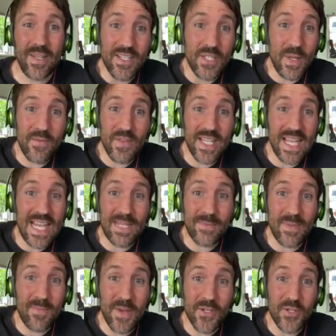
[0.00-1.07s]
So everything had to
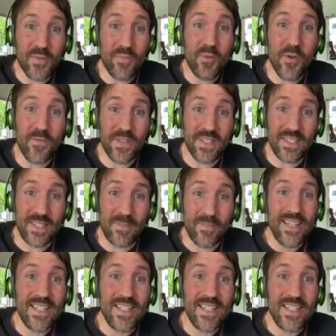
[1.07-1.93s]
be measured perfectly.